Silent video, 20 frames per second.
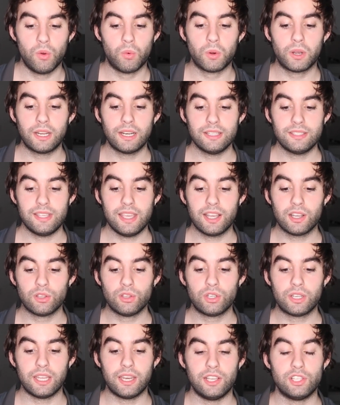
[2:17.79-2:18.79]
we're going to take a
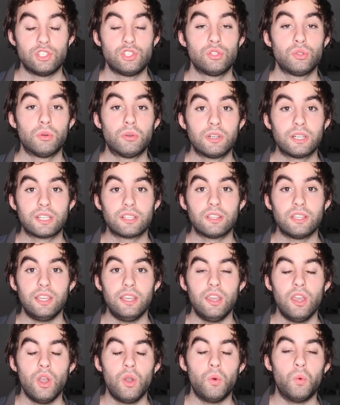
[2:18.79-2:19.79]
look at
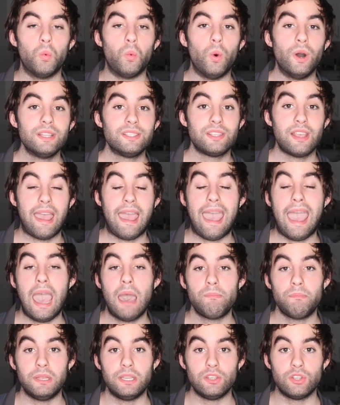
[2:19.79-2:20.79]
historically what's
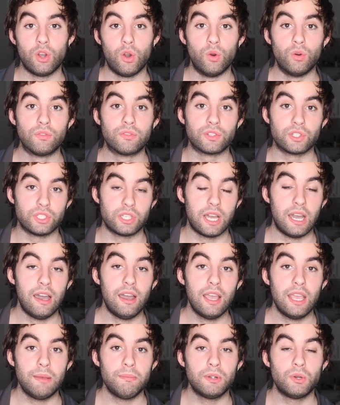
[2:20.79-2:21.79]
happened over
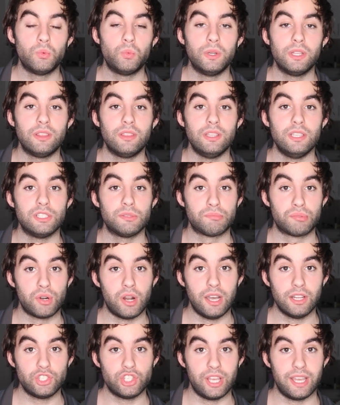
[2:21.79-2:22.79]
time with these
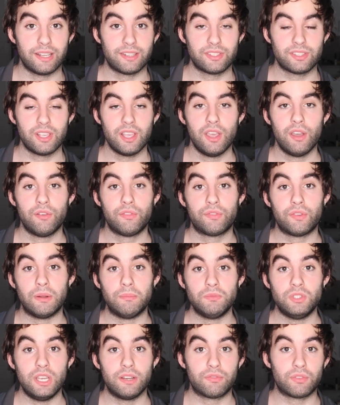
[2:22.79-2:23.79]
projects
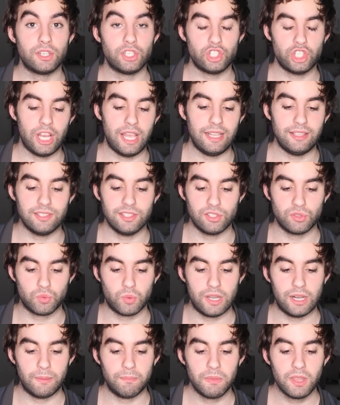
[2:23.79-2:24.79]
from different chains as
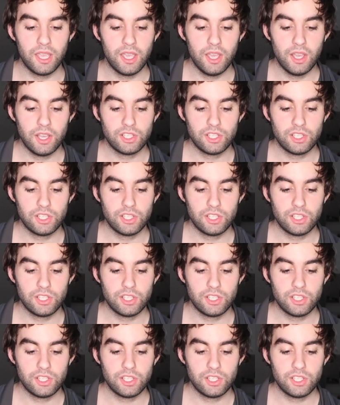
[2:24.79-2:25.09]
well.